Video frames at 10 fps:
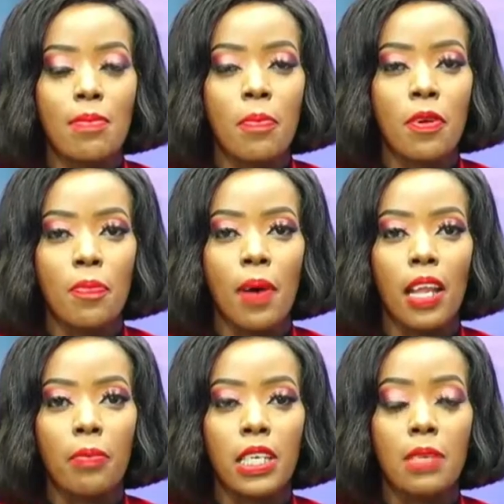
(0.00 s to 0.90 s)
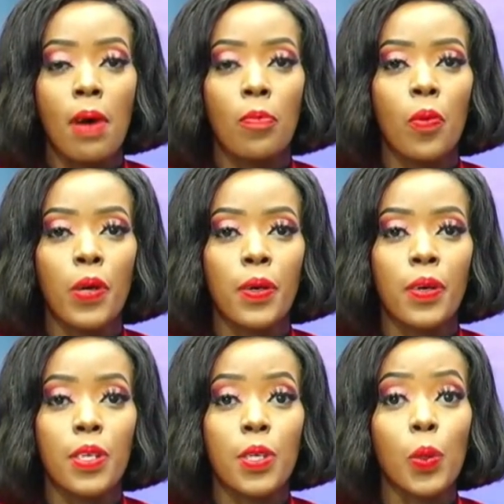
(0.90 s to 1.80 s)
Member of Parliament Babu Owino
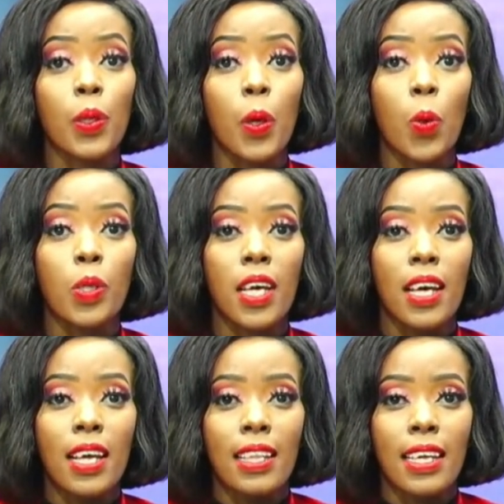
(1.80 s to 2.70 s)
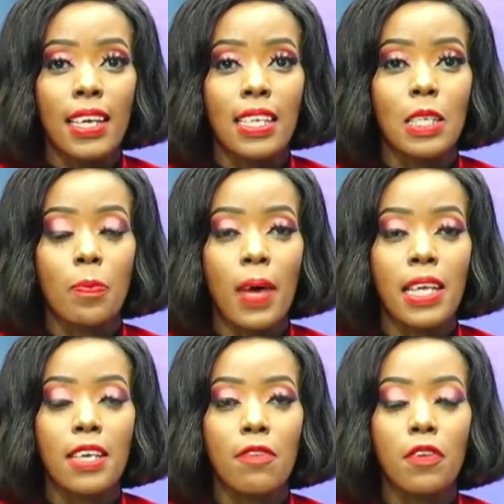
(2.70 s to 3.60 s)
has told the court that he has
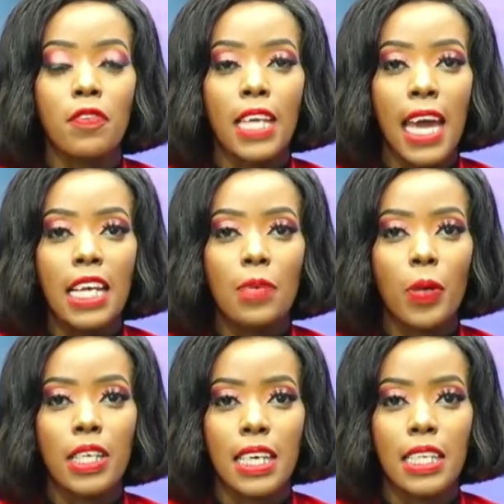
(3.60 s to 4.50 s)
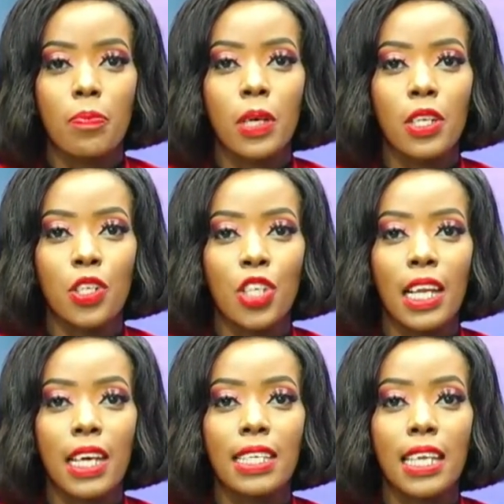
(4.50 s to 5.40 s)
spent 58.6 million
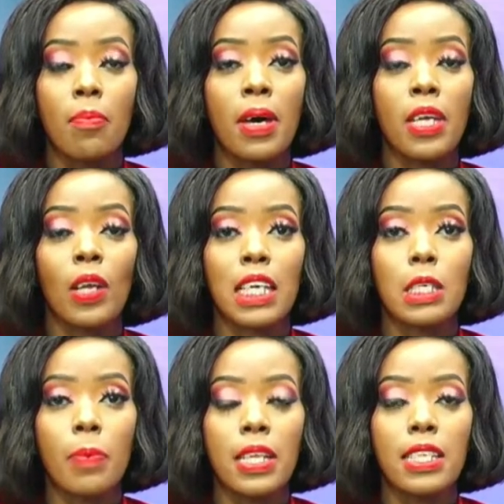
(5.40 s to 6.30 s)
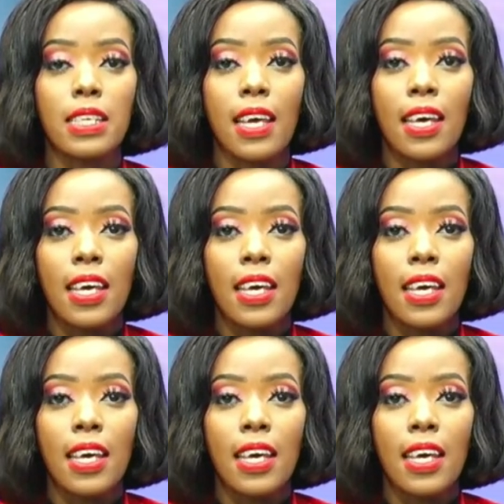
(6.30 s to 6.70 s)
shillings in medical expenses